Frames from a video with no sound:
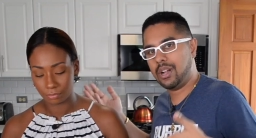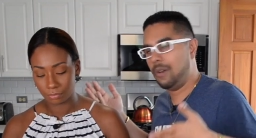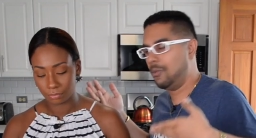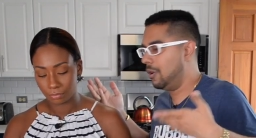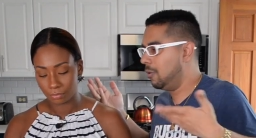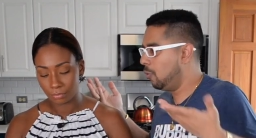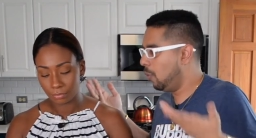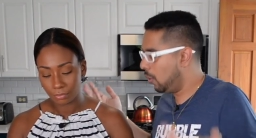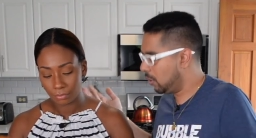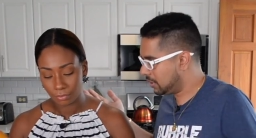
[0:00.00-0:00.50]

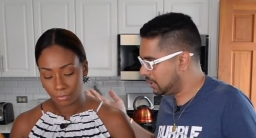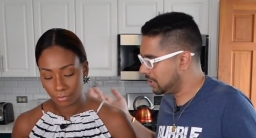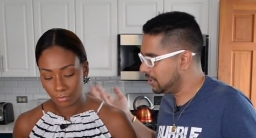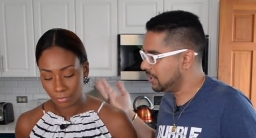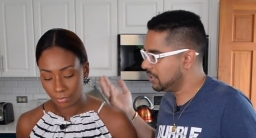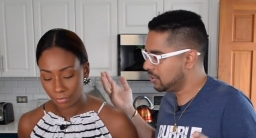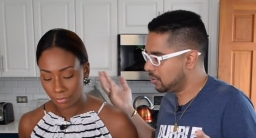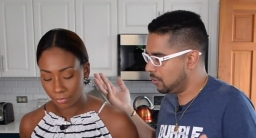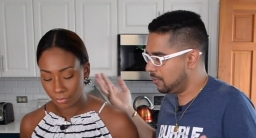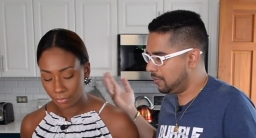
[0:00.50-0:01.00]
Speaker 1: our water
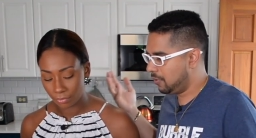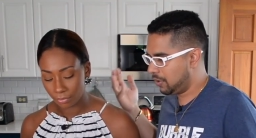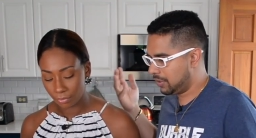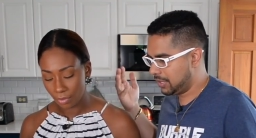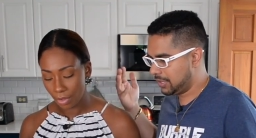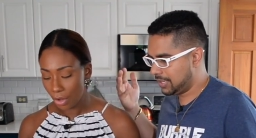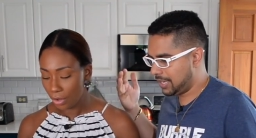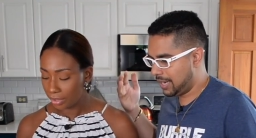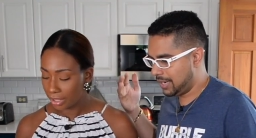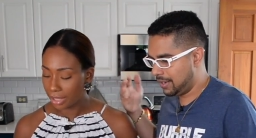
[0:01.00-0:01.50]
and so forth
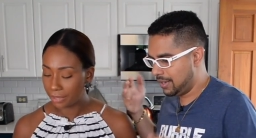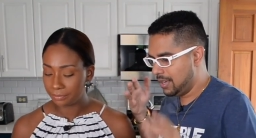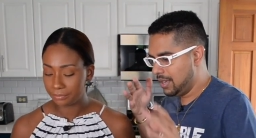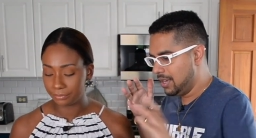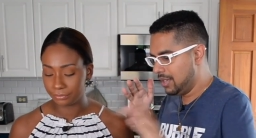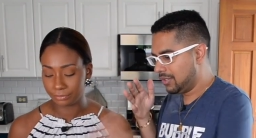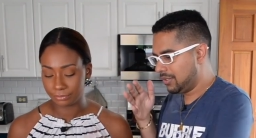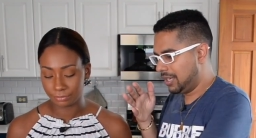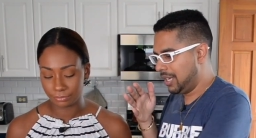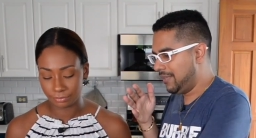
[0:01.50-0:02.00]
inside okay.
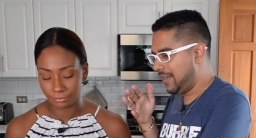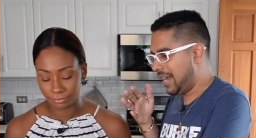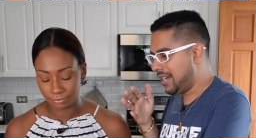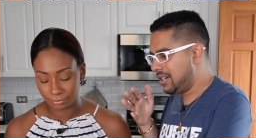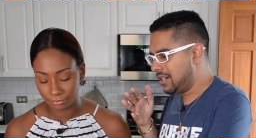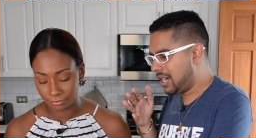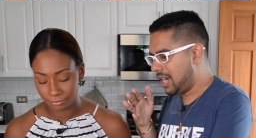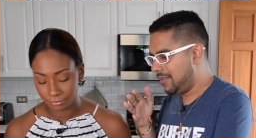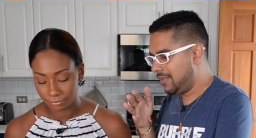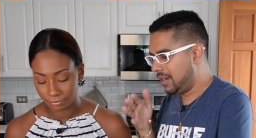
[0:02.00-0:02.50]
it. So leave that
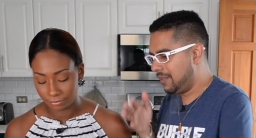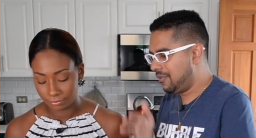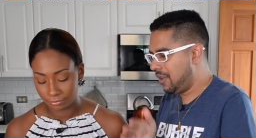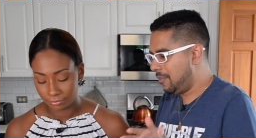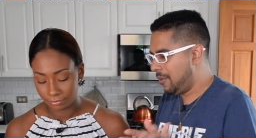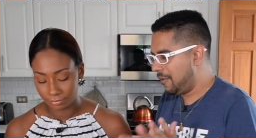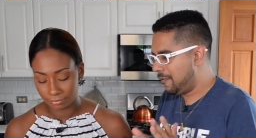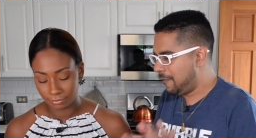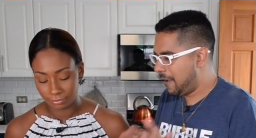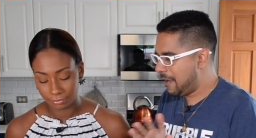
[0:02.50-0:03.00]
uncovered for
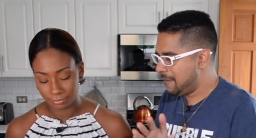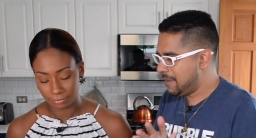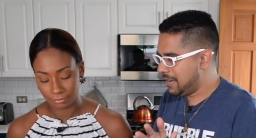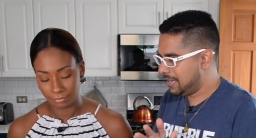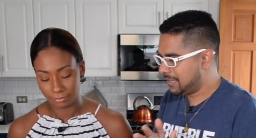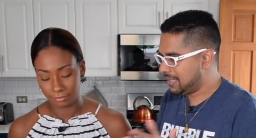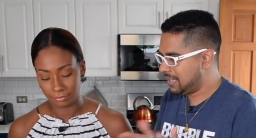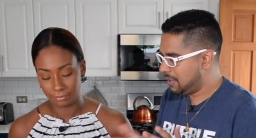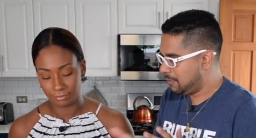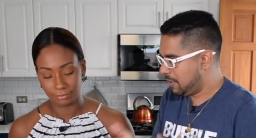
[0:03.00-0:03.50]
about five
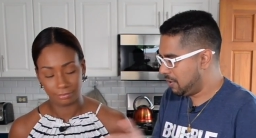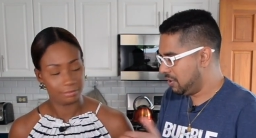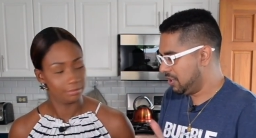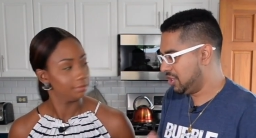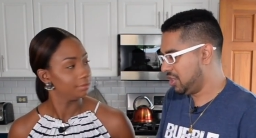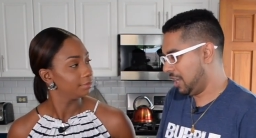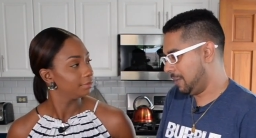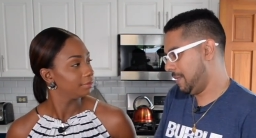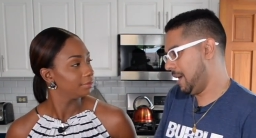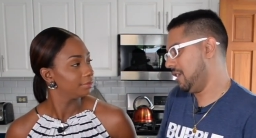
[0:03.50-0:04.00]
minutes and then we're going
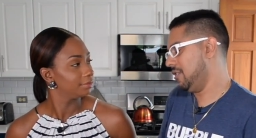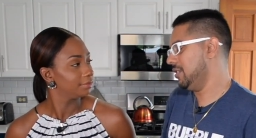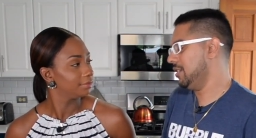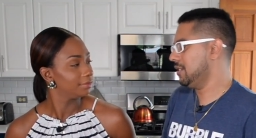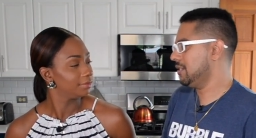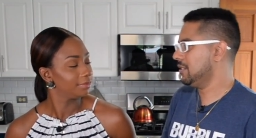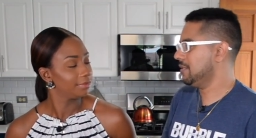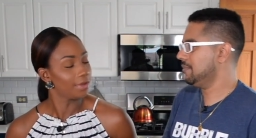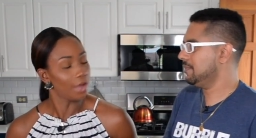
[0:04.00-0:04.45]
to check back on it.